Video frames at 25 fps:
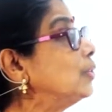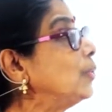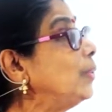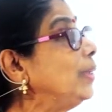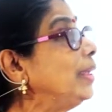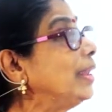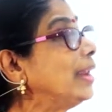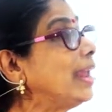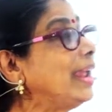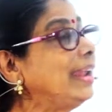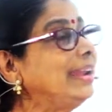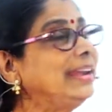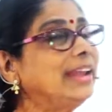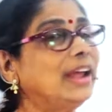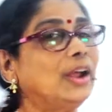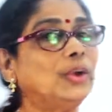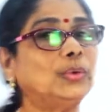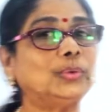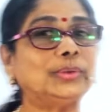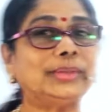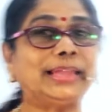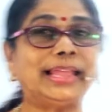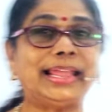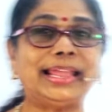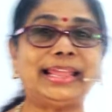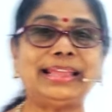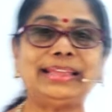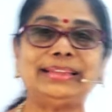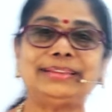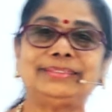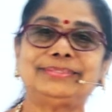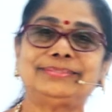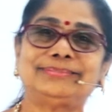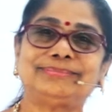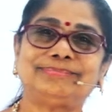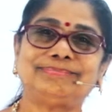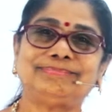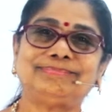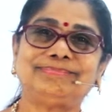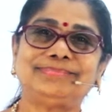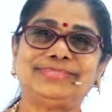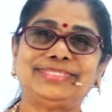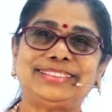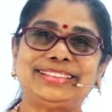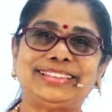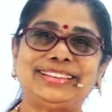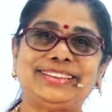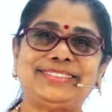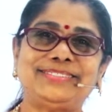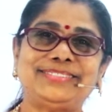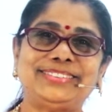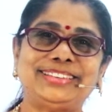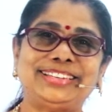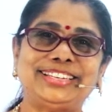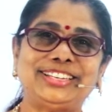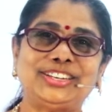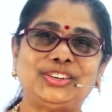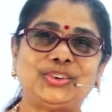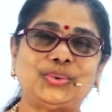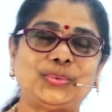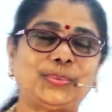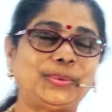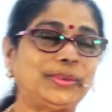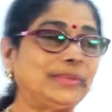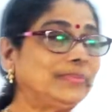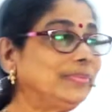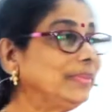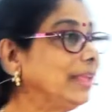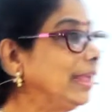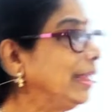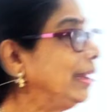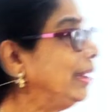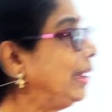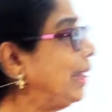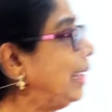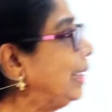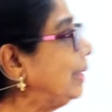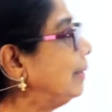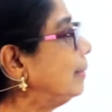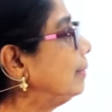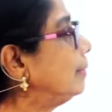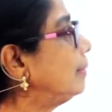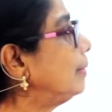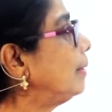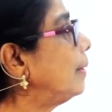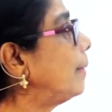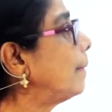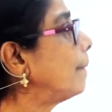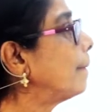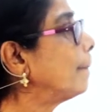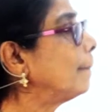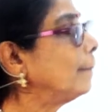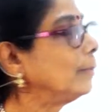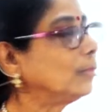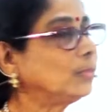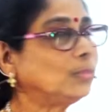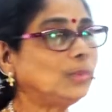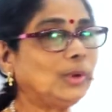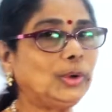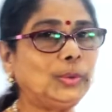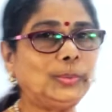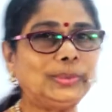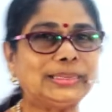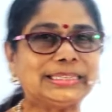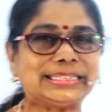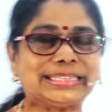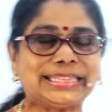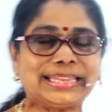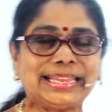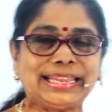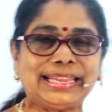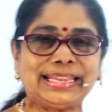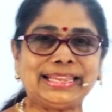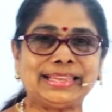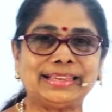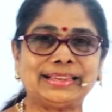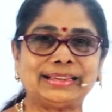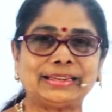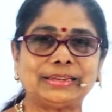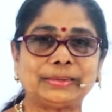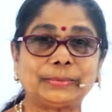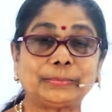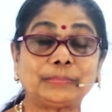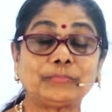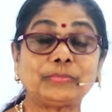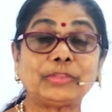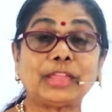So we write down there 17 rupees. Next, what do we see here?